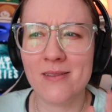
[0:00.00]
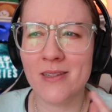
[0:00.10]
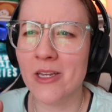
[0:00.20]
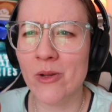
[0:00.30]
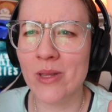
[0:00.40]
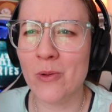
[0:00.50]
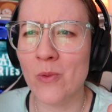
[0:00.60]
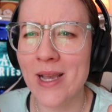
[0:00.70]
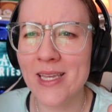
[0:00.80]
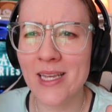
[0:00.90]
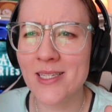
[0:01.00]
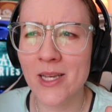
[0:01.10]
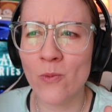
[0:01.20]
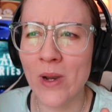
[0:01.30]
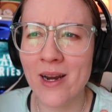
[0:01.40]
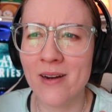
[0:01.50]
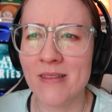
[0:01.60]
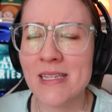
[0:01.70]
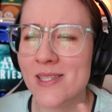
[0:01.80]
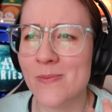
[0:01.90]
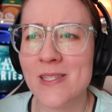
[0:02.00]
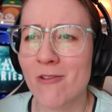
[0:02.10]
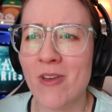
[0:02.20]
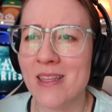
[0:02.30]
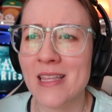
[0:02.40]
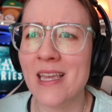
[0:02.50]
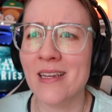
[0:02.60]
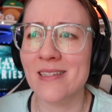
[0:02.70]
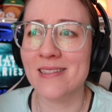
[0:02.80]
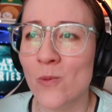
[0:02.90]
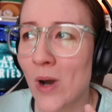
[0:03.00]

you know, like, why can't I wear these specific things?